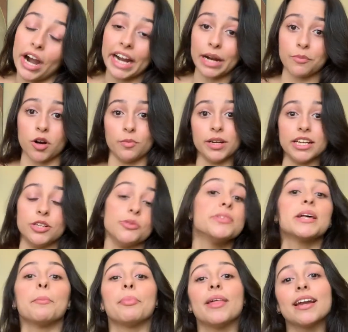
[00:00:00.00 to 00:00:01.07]
I can probably do
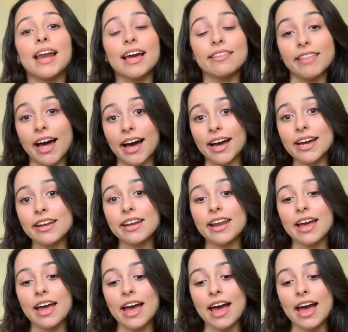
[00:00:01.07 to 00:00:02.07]
something like that,